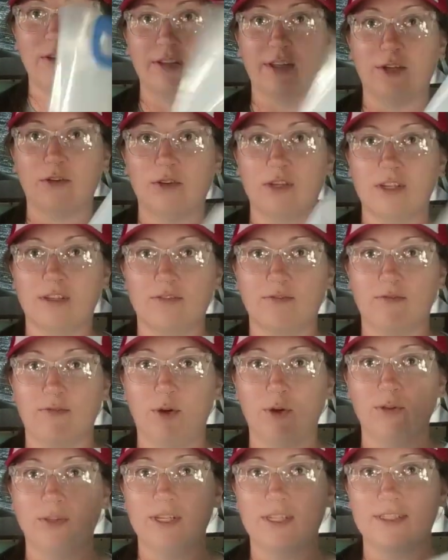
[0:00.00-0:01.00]
you can literally
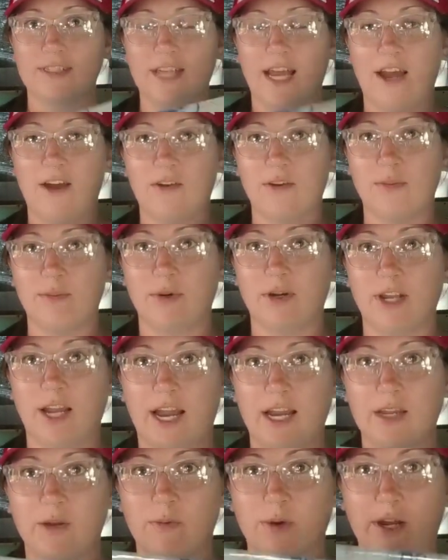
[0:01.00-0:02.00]
fold this down and put
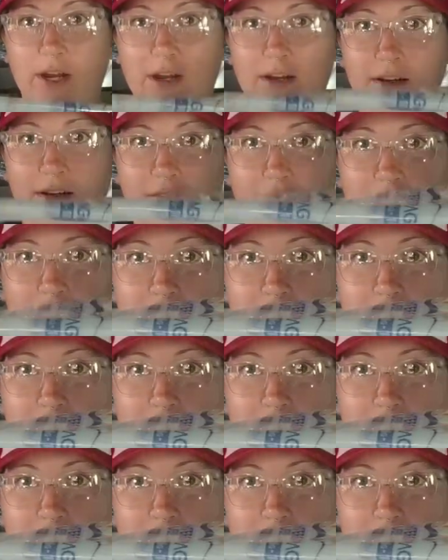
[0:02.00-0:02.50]
it anywhere.